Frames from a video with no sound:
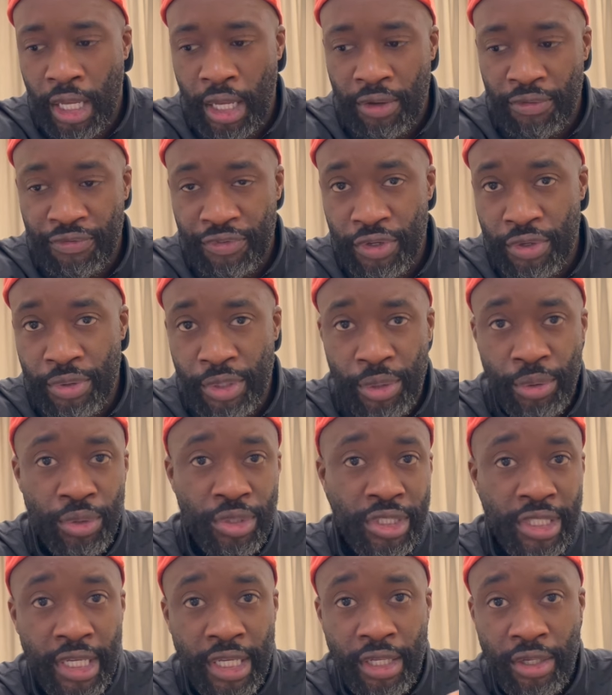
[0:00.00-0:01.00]
Fury,
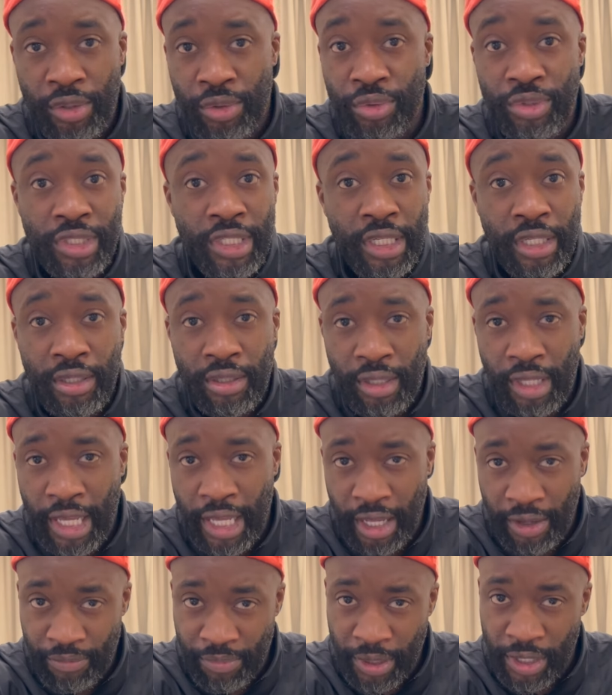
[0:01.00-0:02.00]
Usyk, Usyk. Like,
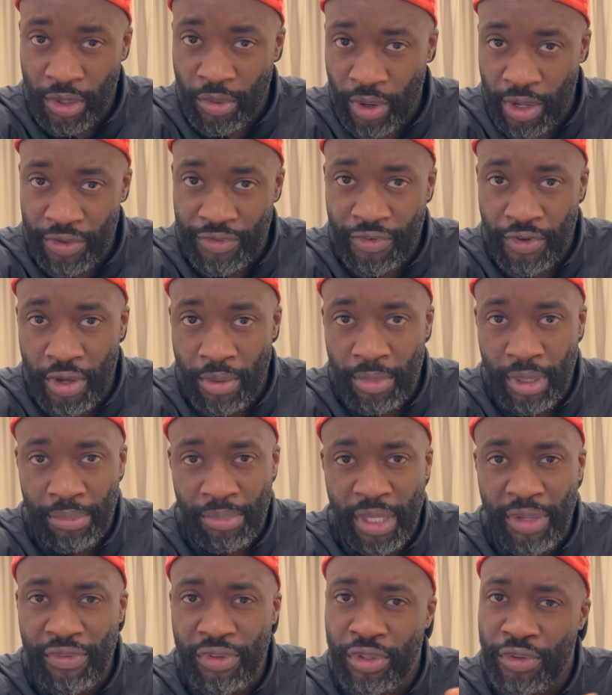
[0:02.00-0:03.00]
I've been quite firm in them.
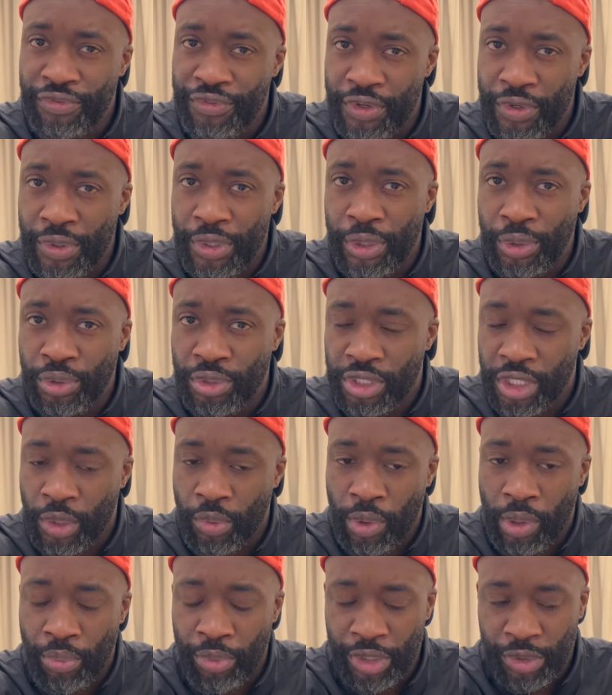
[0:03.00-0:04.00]
Even the Fury, Usyk
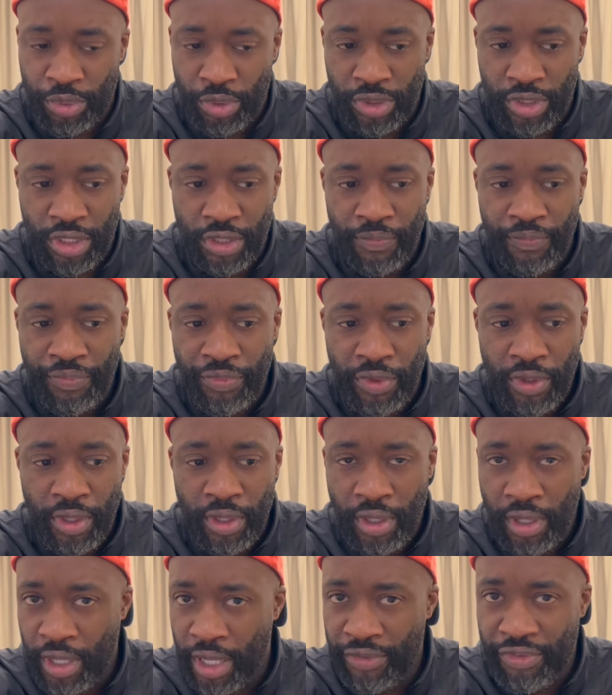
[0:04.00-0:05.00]
one, which was,
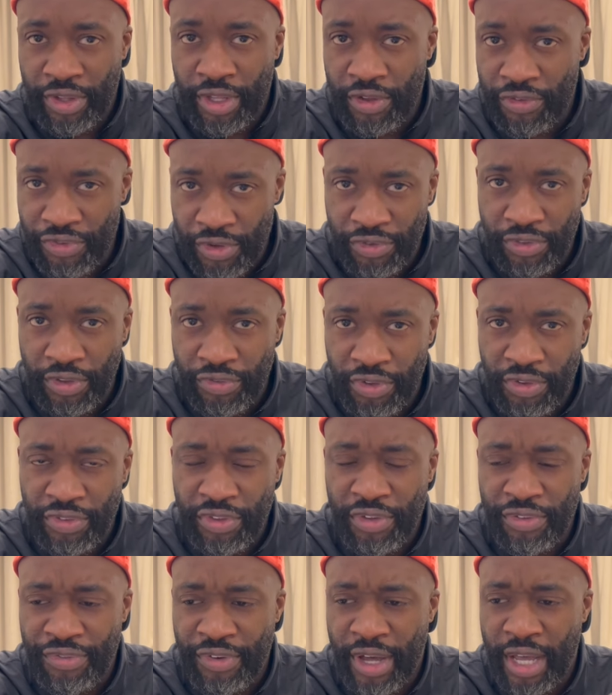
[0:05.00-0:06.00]
I think, a
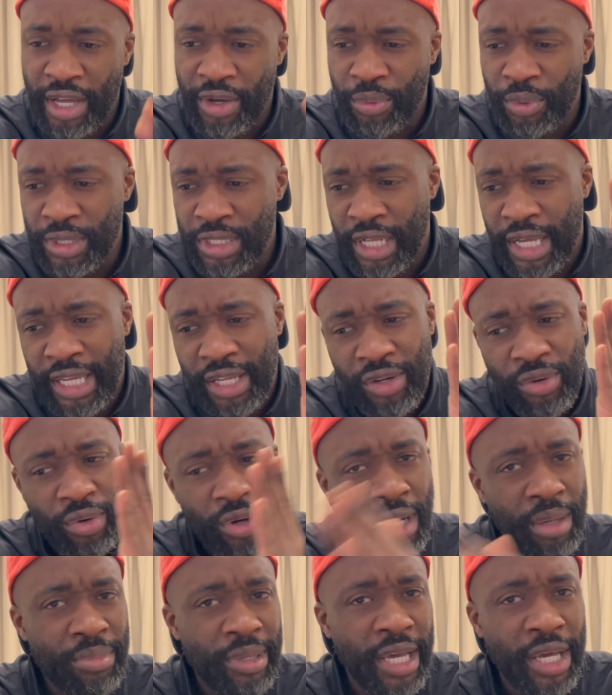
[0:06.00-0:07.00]
50-50 fight. I always like, you know
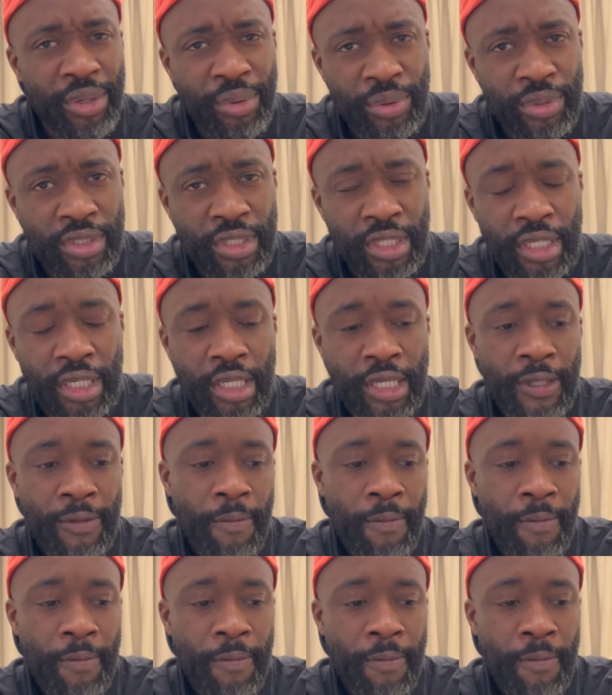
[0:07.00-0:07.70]
what? I'm getting Usyk.